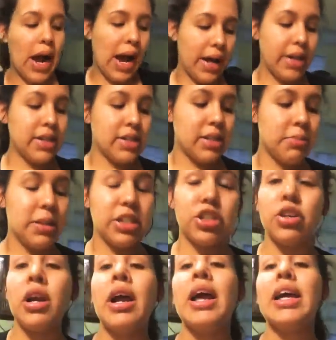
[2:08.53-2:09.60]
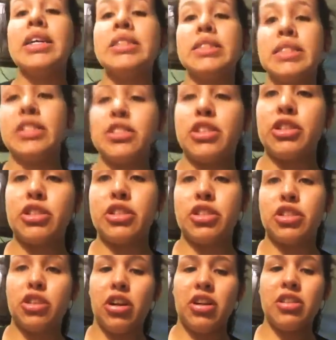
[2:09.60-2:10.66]
add it to the mixture, it's easier to
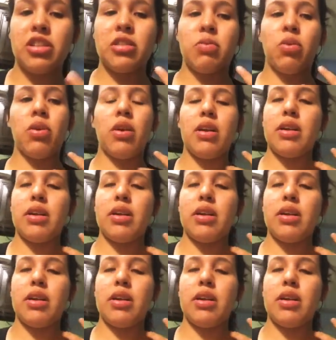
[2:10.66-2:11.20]
stir because it's more